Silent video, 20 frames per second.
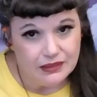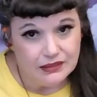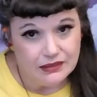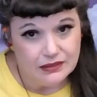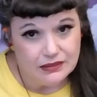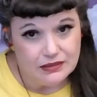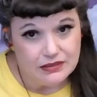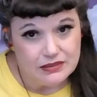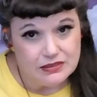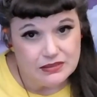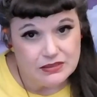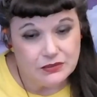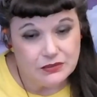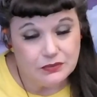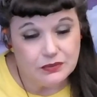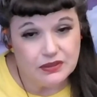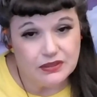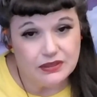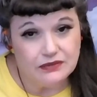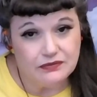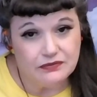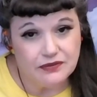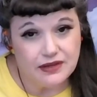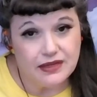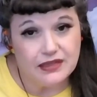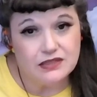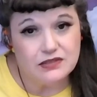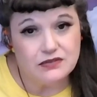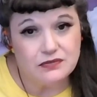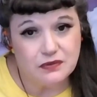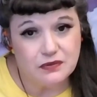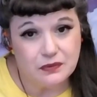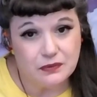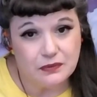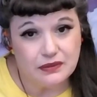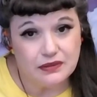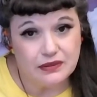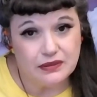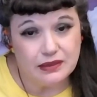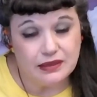So we're going to fast
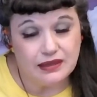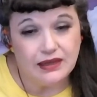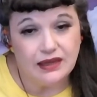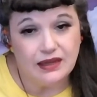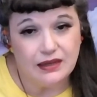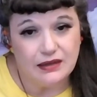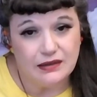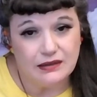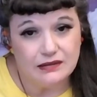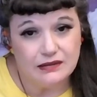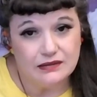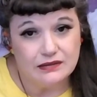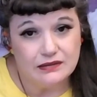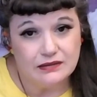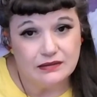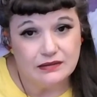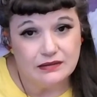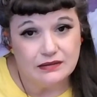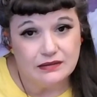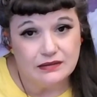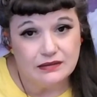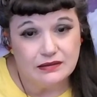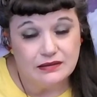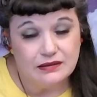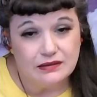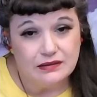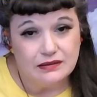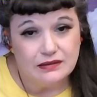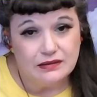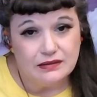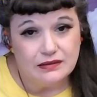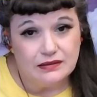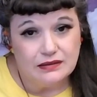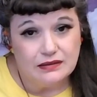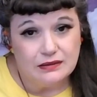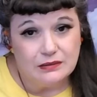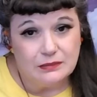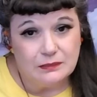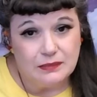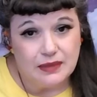forward again
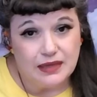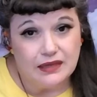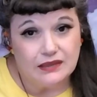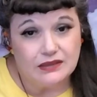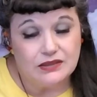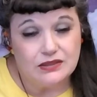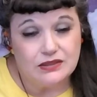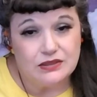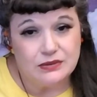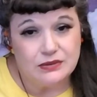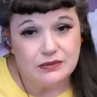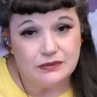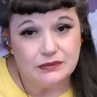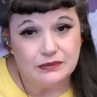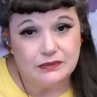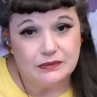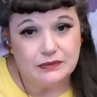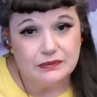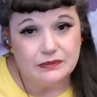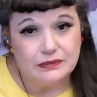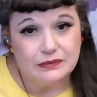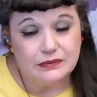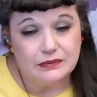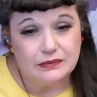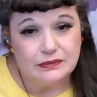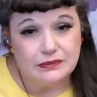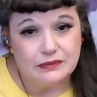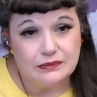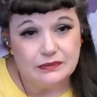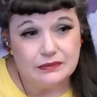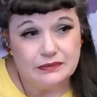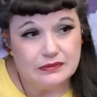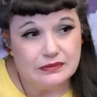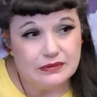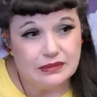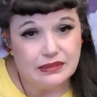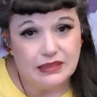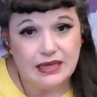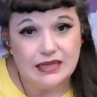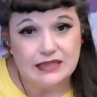back to the
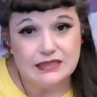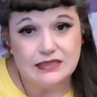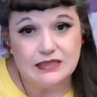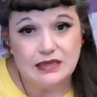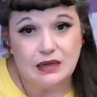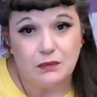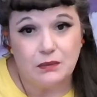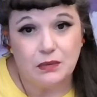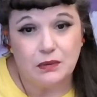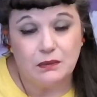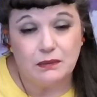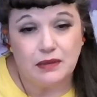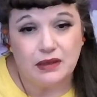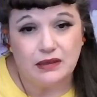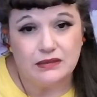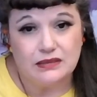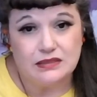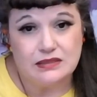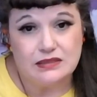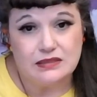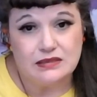last couple months